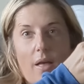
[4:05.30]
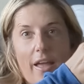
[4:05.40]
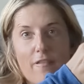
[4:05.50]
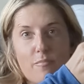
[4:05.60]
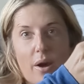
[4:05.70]
I
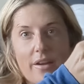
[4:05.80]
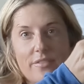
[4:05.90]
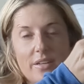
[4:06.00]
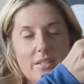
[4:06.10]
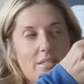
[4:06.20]
have
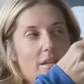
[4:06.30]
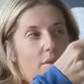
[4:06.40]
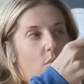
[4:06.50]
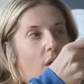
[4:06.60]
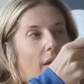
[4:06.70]
breakfast
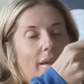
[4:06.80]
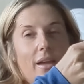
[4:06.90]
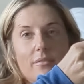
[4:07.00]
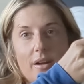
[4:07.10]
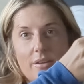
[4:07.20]
and while I
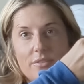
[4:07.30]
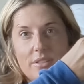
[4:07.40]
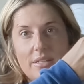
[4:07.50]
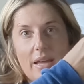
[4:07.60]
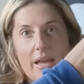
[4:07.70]
get ready for
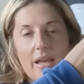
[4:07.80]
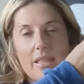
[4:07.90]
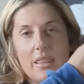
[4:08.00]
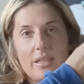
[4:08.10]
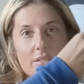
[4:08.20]
the day,
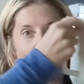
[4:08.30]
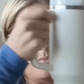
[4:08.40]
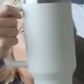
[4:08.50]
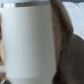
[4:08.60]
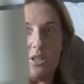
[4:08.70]
this
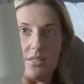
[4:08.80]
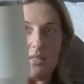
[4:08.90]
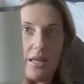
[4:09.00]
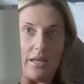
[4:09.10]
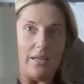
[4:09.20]
will just
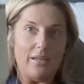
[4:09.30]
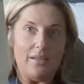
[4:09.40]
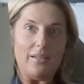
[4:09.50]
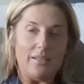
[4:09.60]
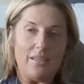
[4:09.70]
like
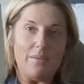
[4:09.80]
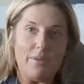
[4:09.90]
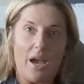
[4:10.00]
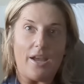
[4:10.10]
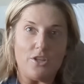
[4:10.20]
keep
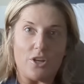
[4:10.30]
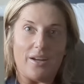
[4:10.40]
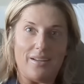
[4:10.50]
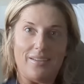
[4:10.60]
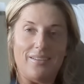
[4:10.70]
me
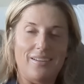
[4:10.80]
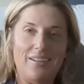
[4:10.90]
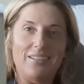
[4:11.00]
hydrated